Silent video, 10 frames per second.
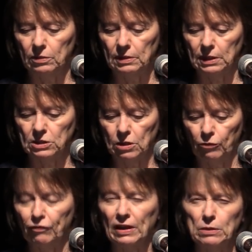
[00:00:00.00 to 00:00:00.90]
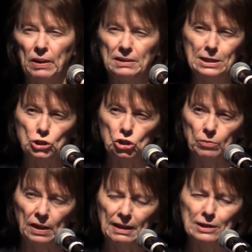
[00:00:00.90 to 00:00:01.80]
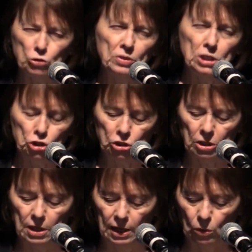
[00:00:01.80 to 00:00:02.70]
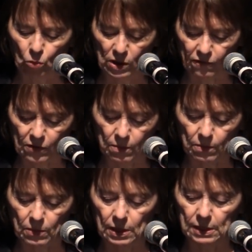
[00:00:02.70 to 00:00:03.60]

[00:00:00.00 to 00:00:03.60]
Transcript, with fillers: that uh, reflect my teaching, my classroom teaching, and one of them